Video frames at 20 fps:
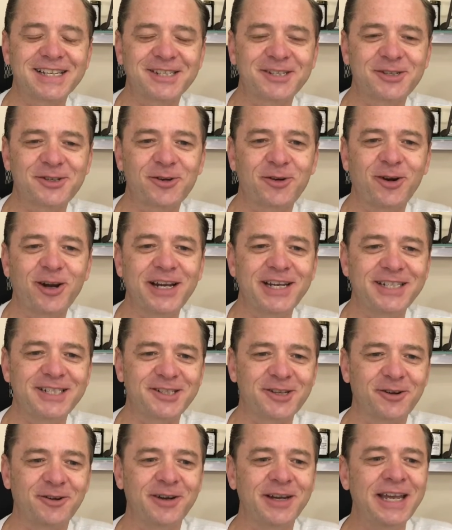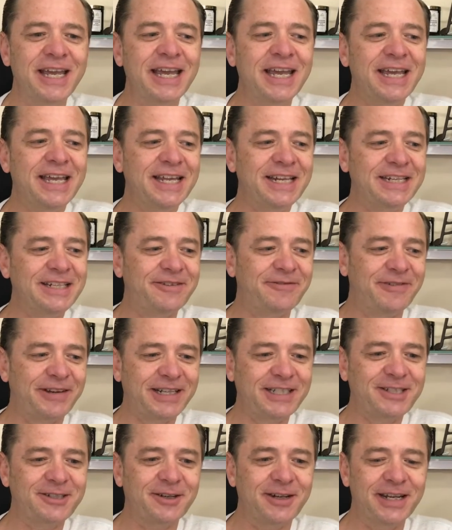story. So
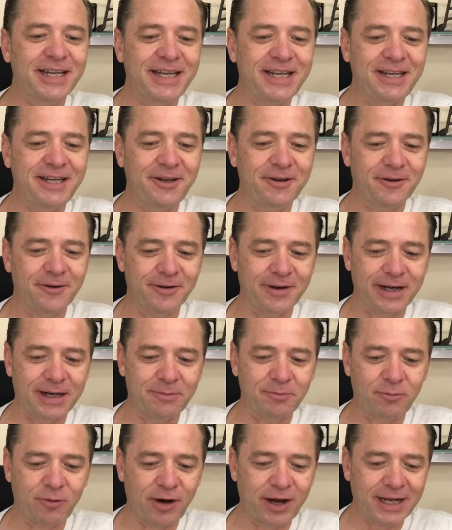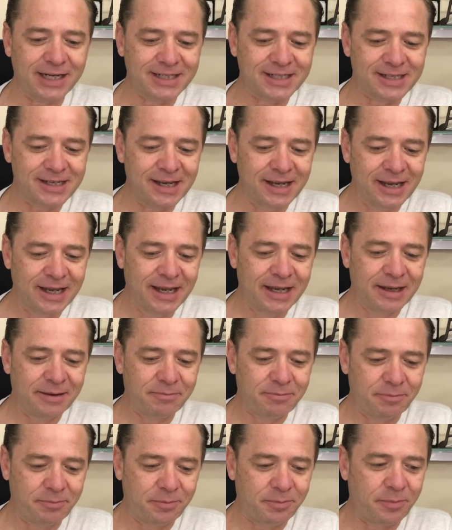individually you're impressed
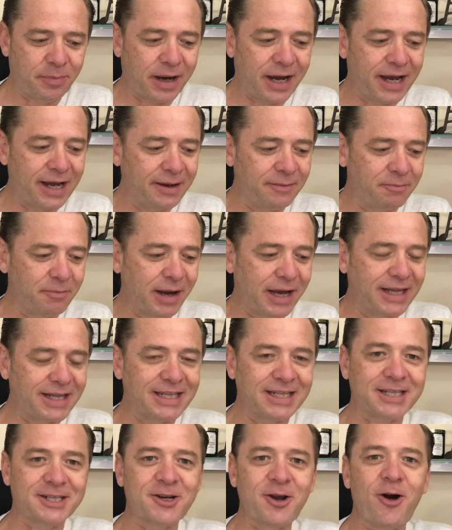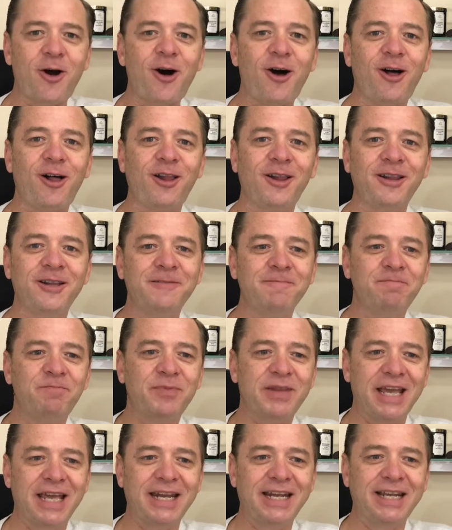by this call,
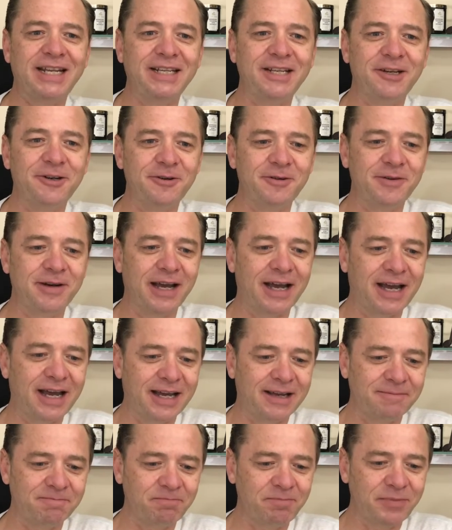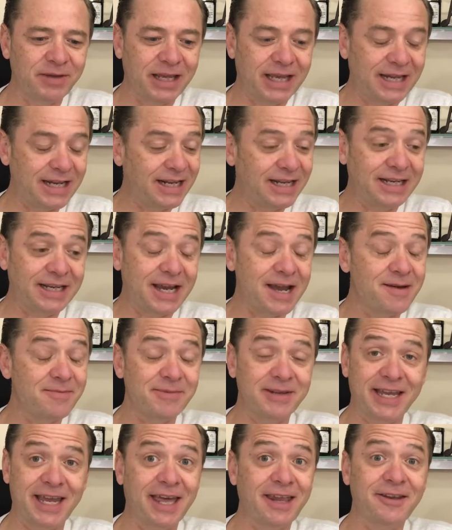and then you come
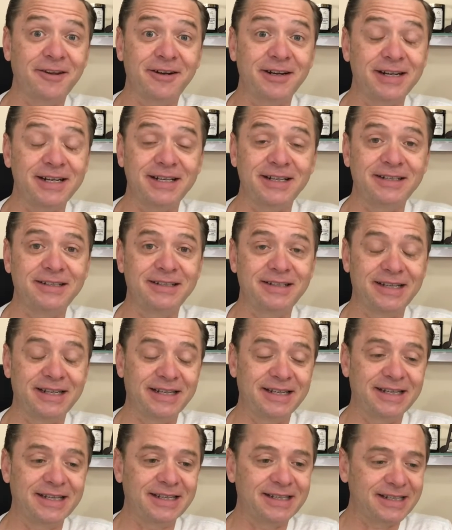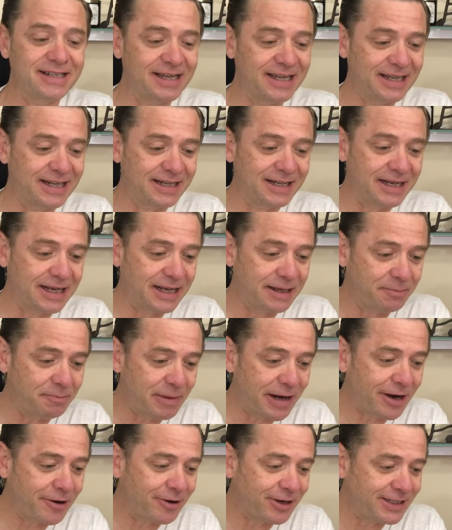together in
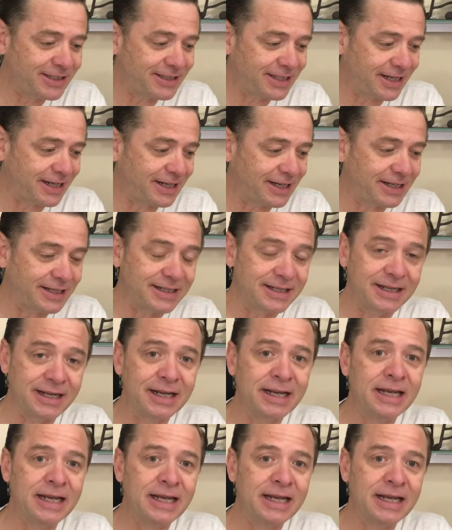marriage, and